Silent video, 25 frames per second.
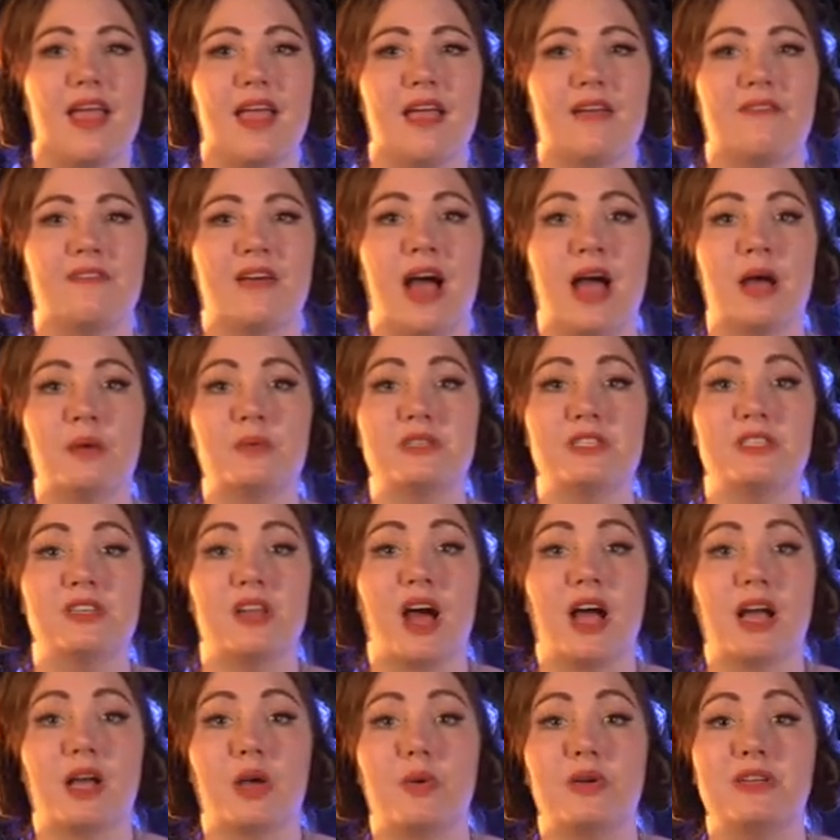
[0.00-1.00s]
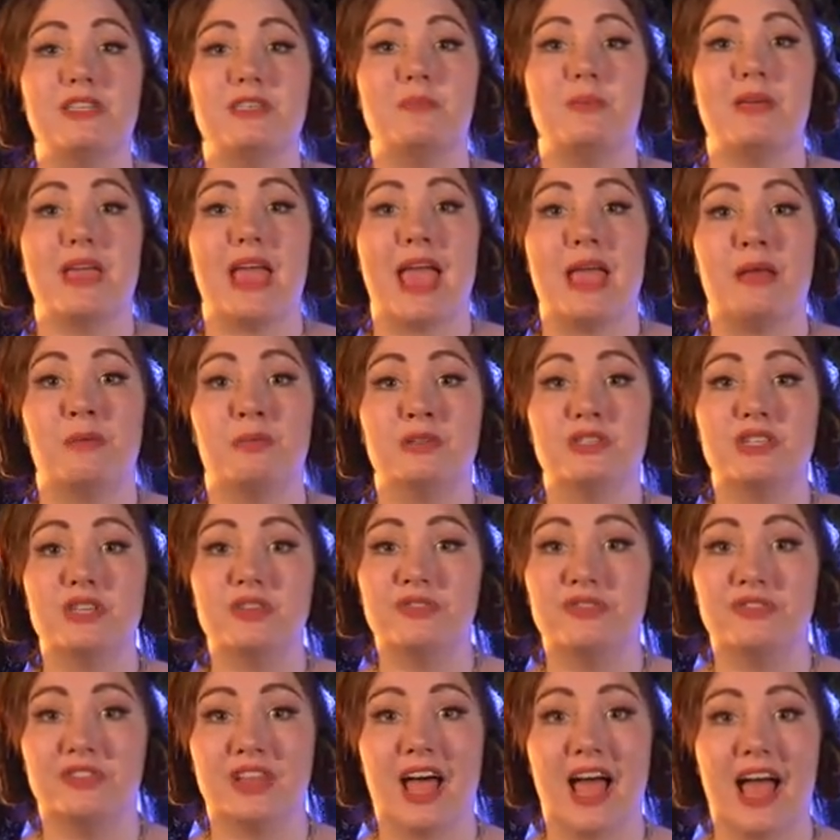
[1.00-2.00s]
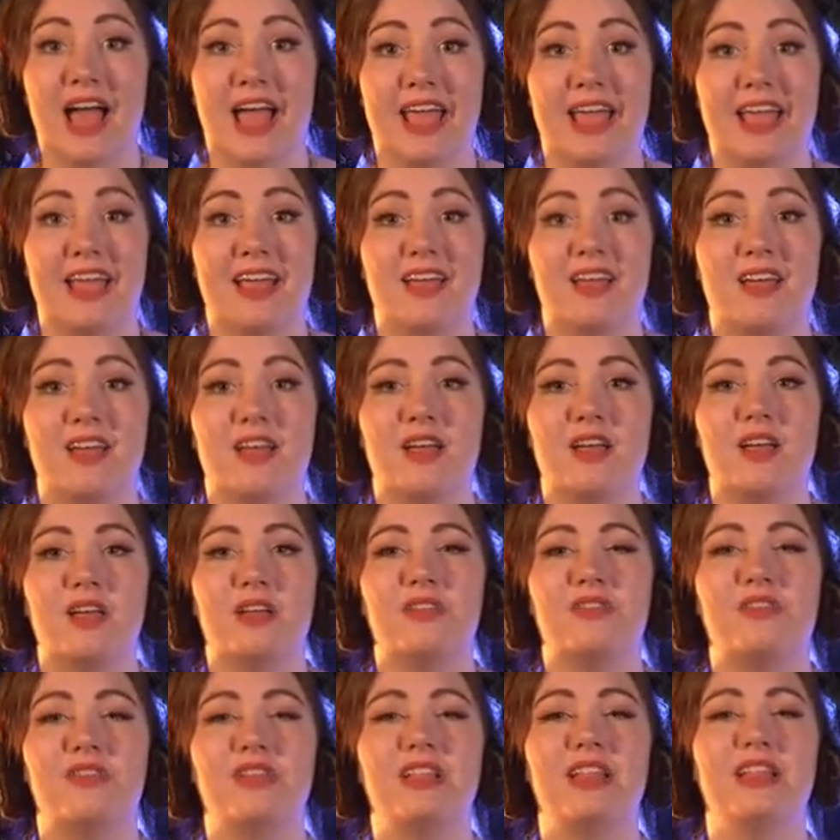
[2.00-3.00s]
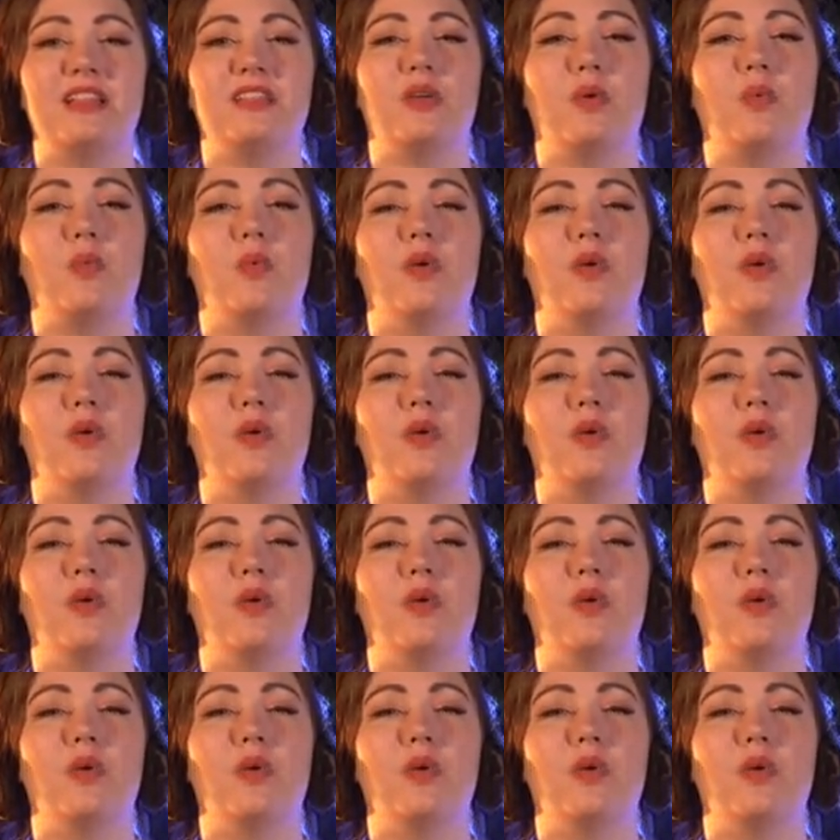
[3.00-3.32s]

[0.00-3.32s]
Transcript: If I was not going to be able to fly, feeling the